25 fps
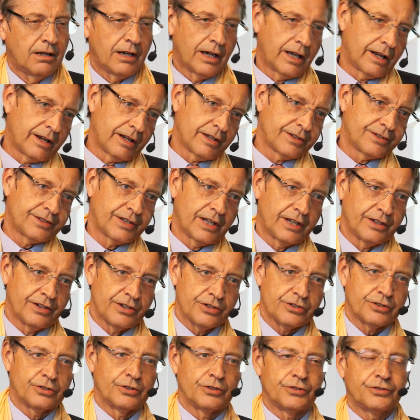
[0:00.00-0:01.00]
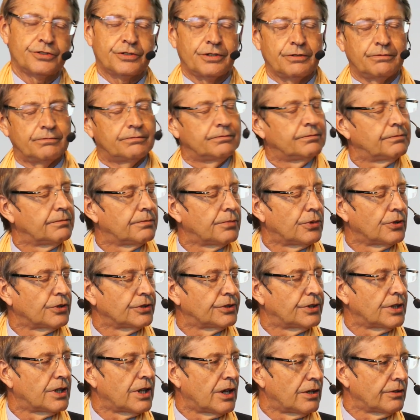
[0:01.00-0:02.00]
and as Anders Kronström
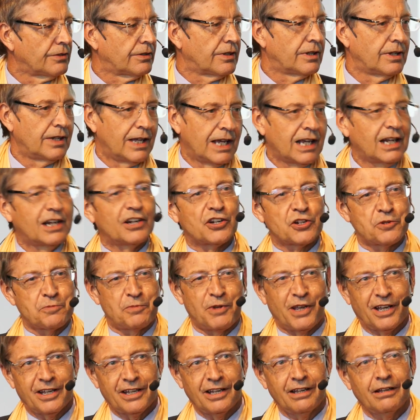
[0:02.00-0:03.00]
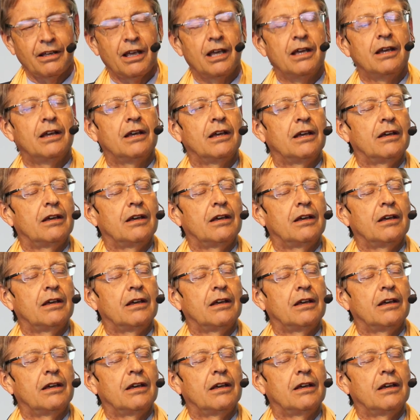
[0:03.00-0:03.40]
pointed out, English speaking,